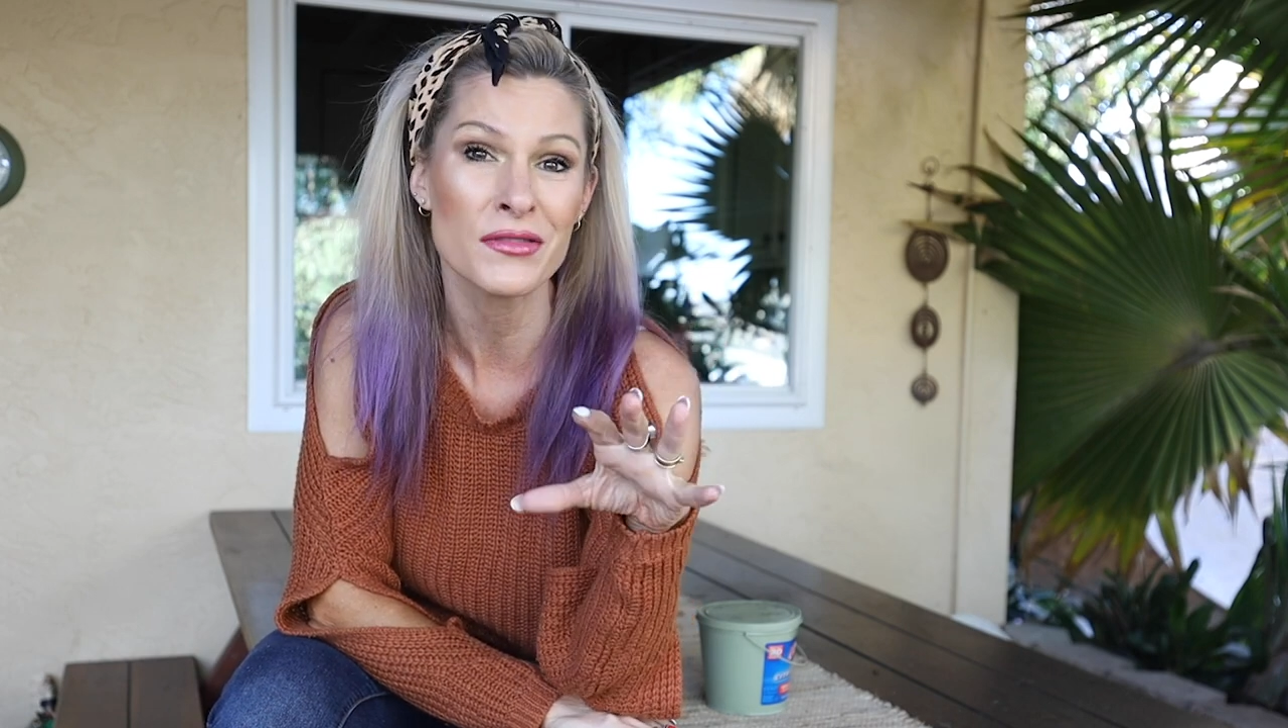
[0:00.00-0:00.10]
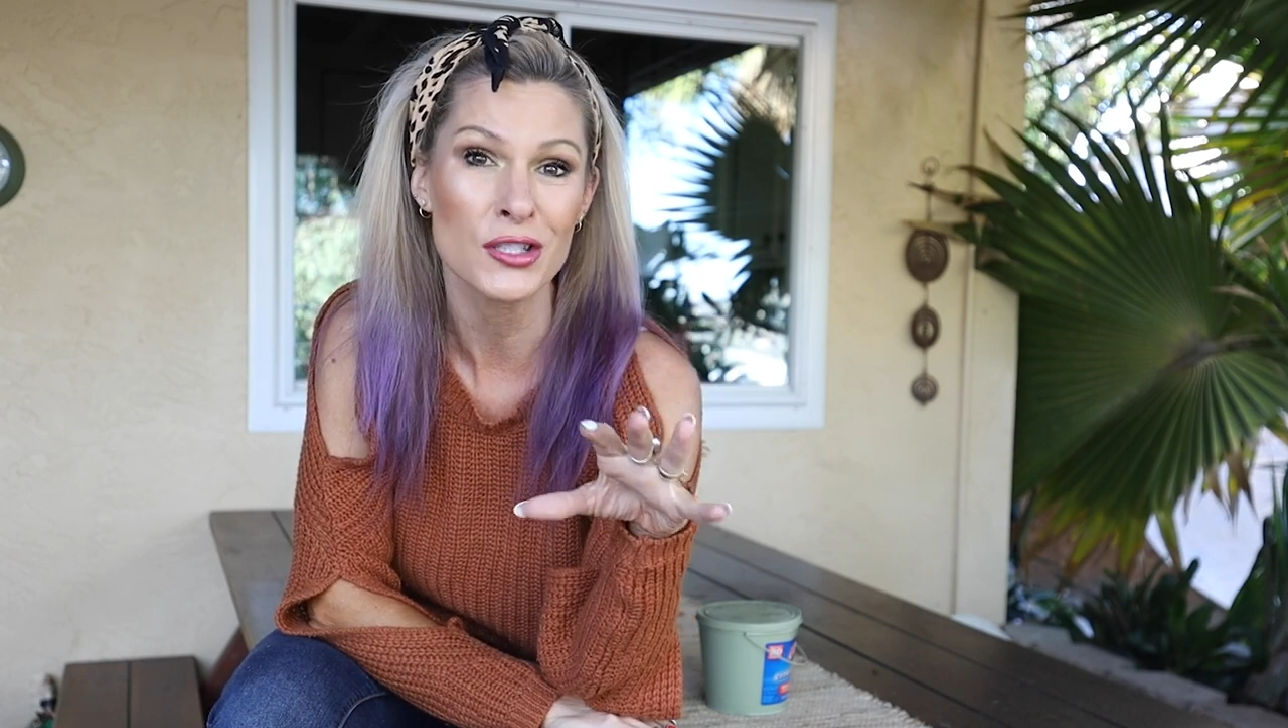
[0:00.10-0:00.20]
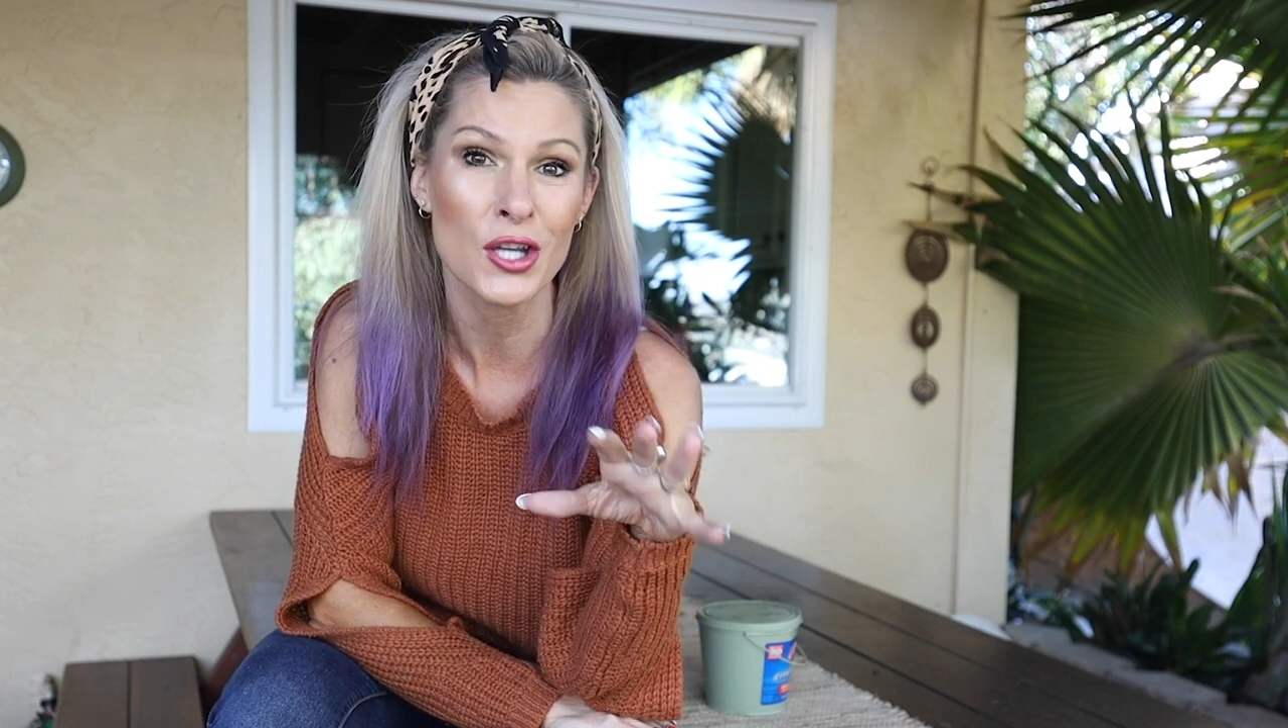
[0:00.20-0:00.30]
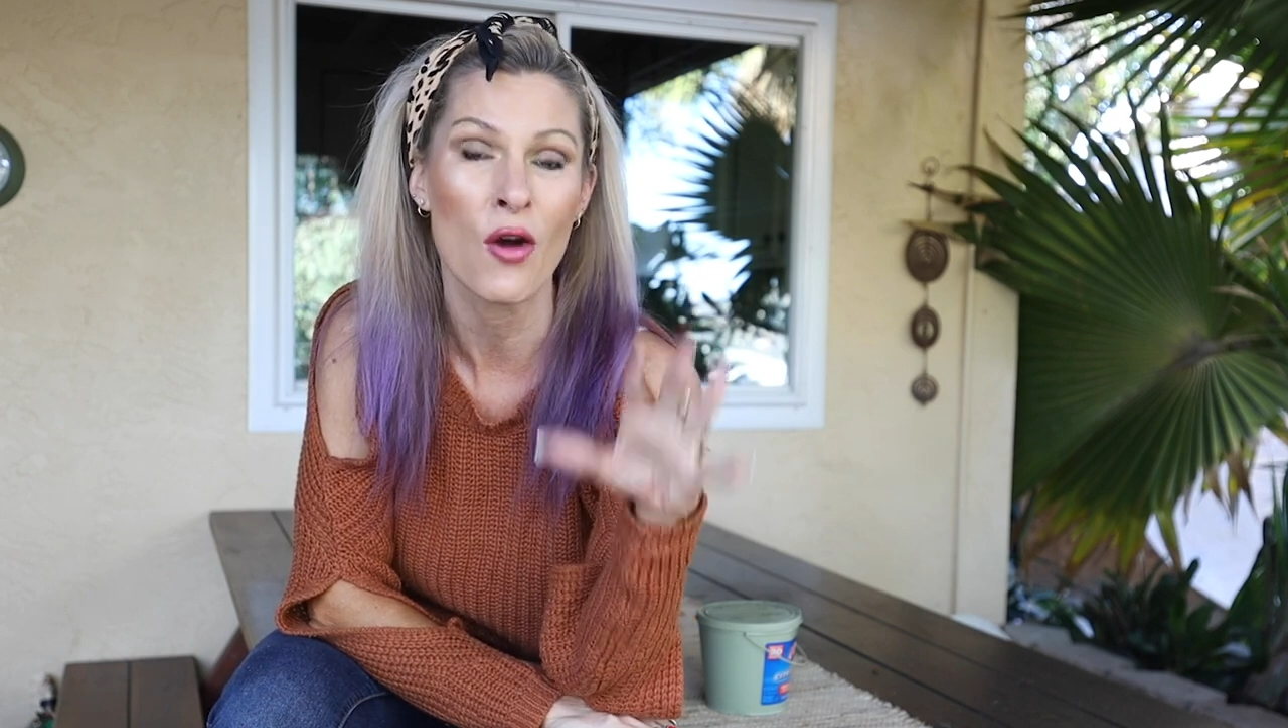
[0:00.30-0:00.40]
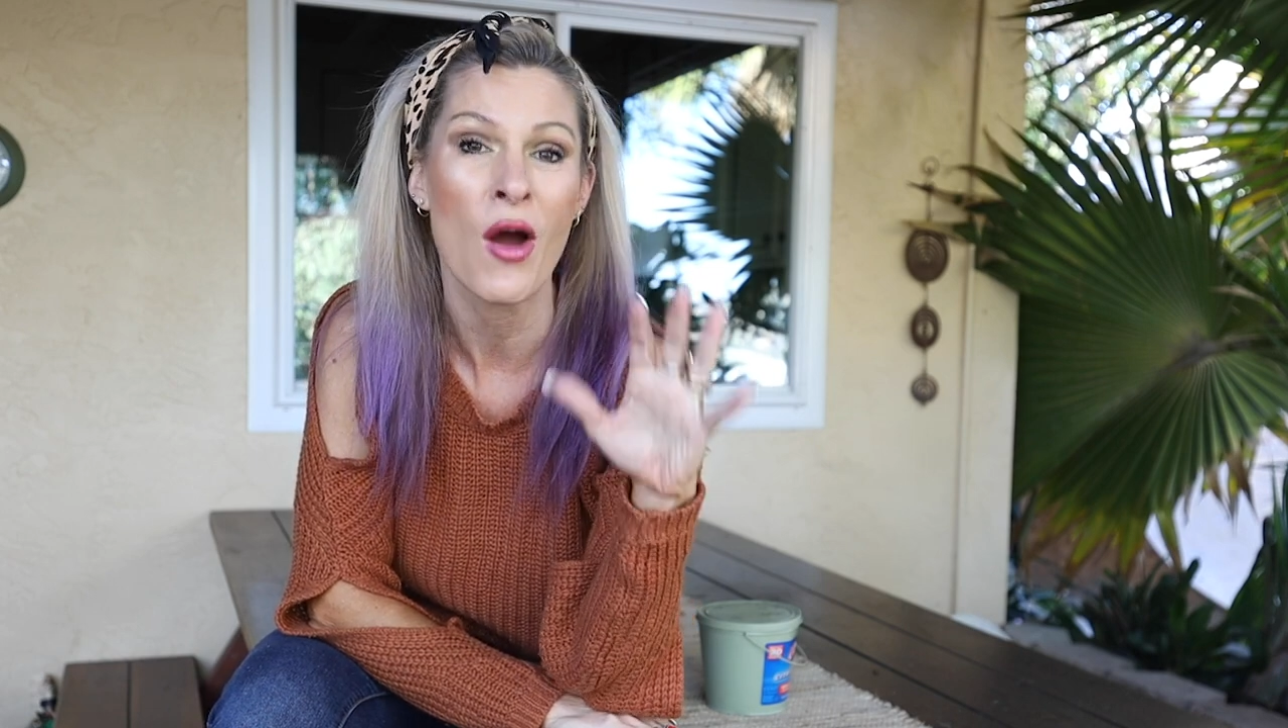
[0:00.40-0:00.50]
to
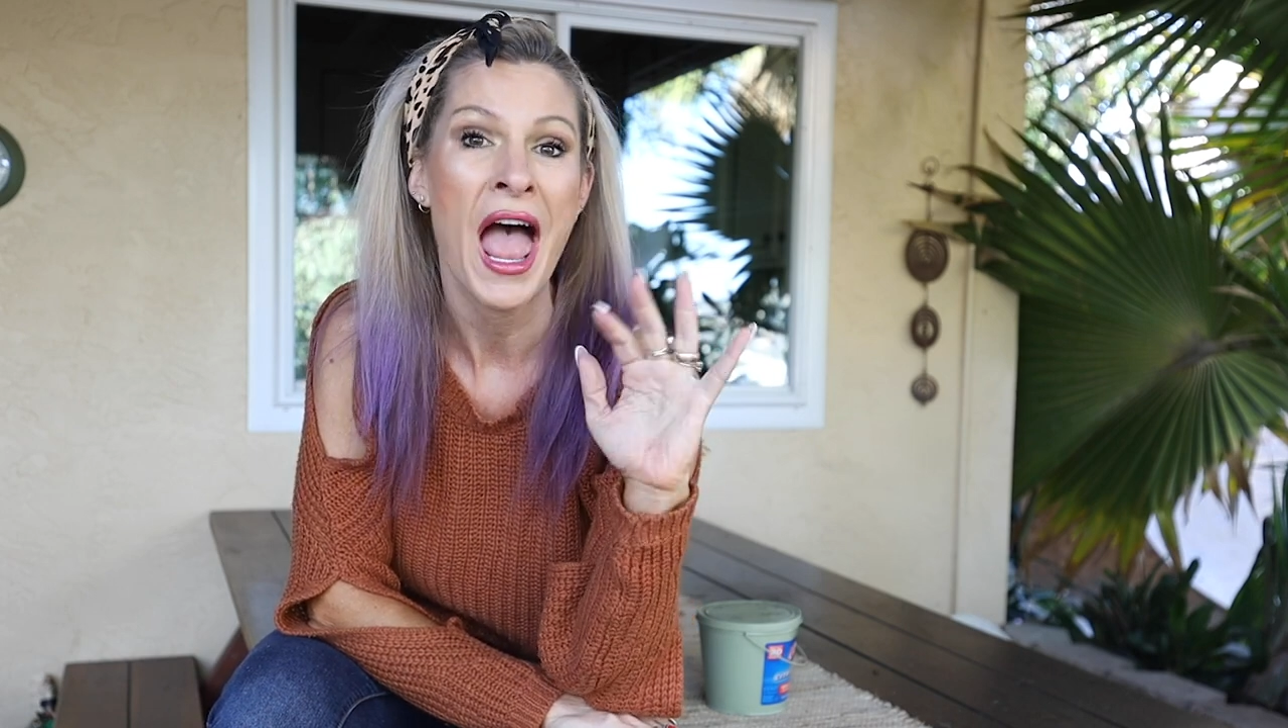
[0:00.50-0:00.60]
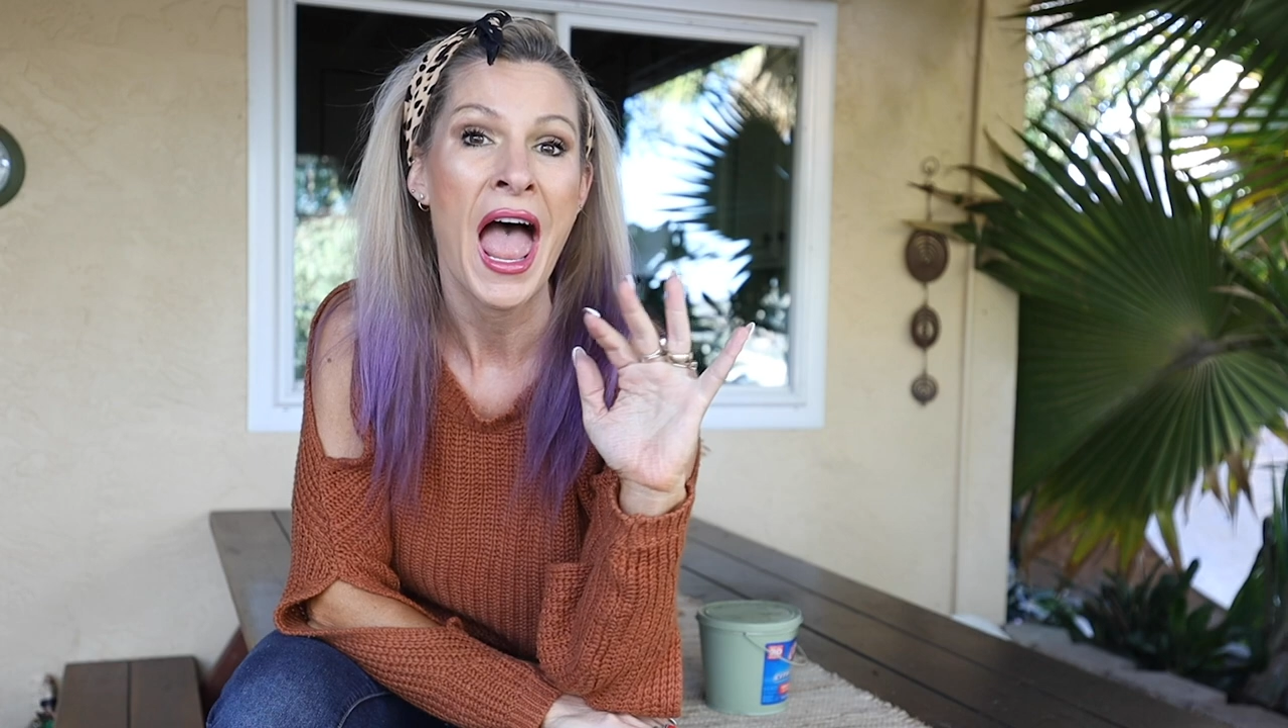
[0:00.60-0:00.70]
know